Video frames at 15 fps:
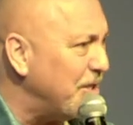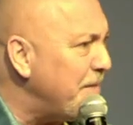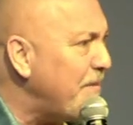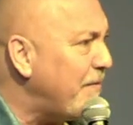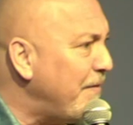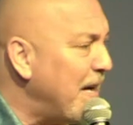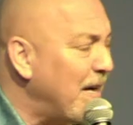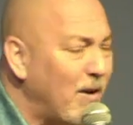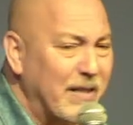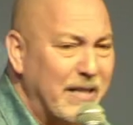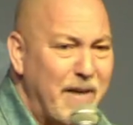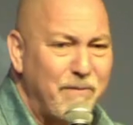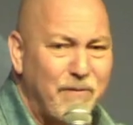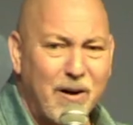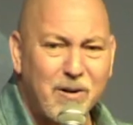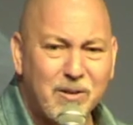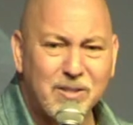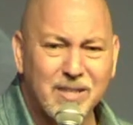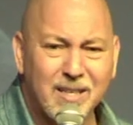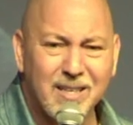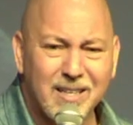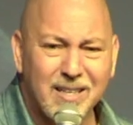You ever felt like that,
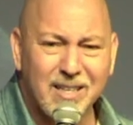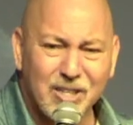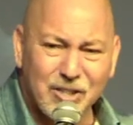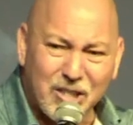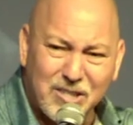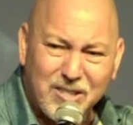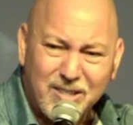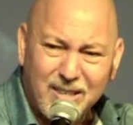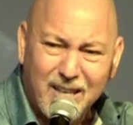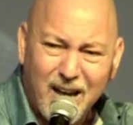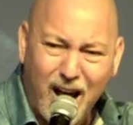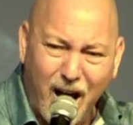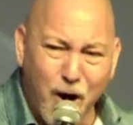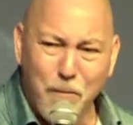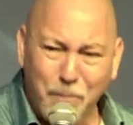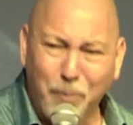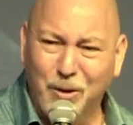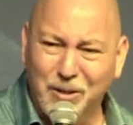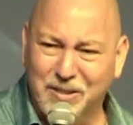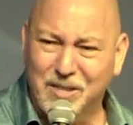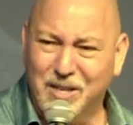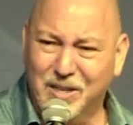folks? Just
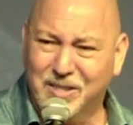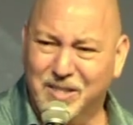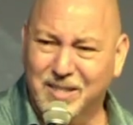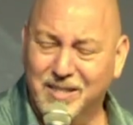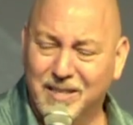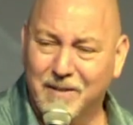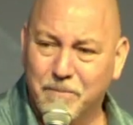hopelessness.